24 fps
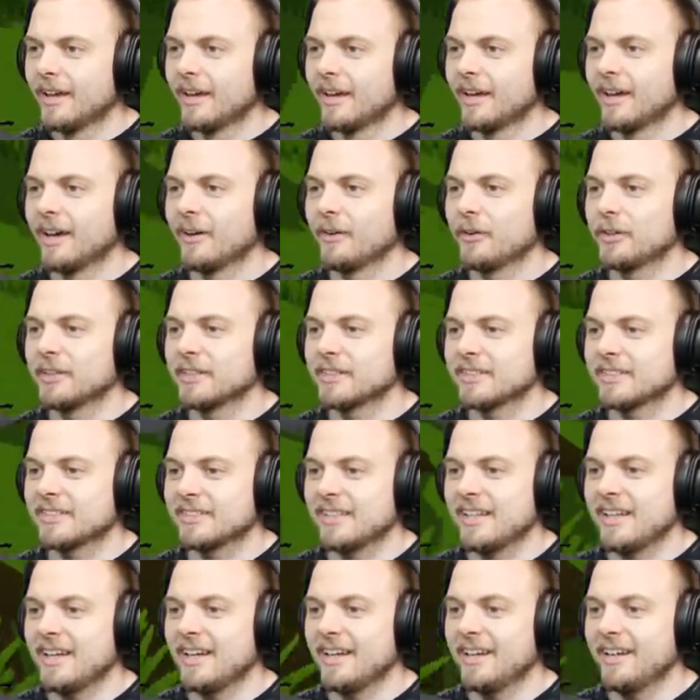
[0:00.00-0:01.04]
How easy is
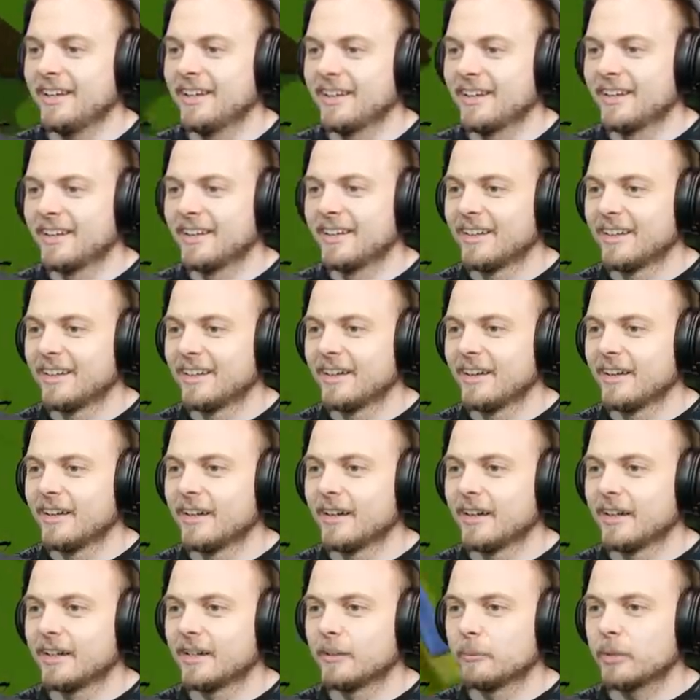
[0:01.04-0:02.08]
that?
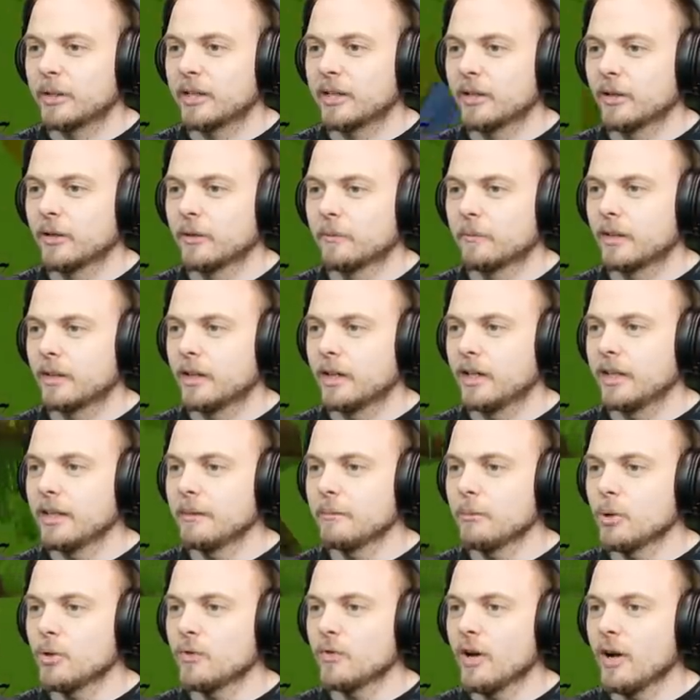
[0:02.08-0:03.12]
And then pick it up, and
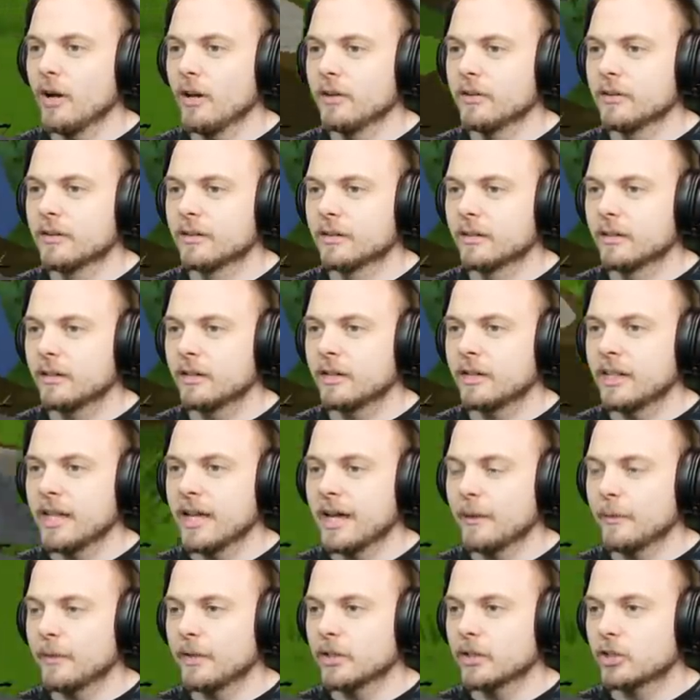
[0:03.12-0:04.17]
then move on. Look at
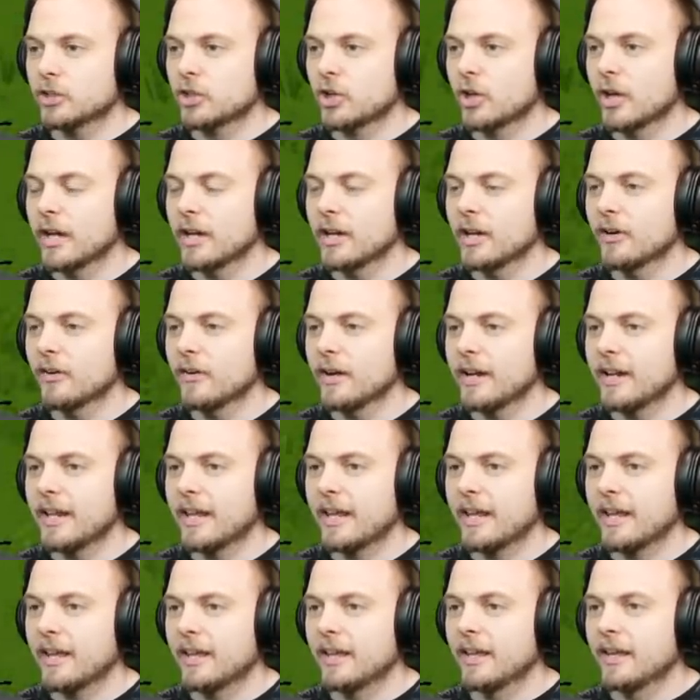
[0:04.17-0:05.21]
that, we got a tree
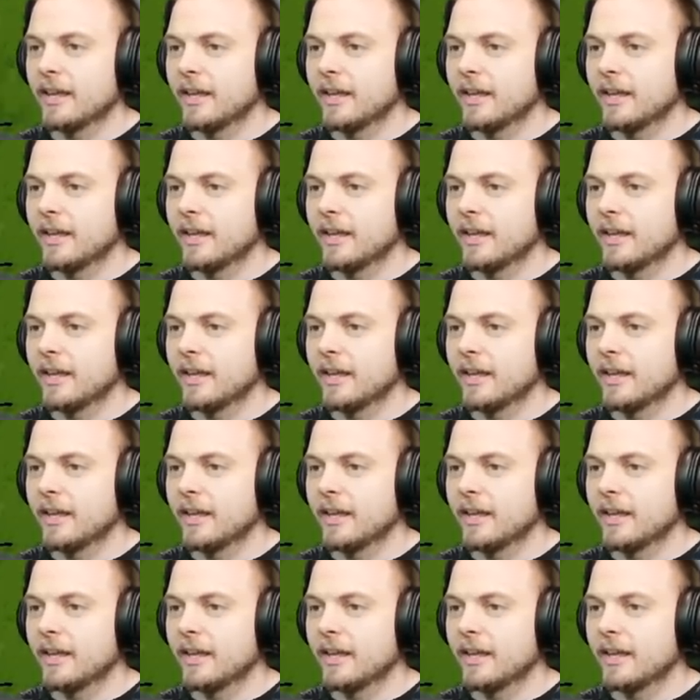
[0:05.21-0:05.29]
already.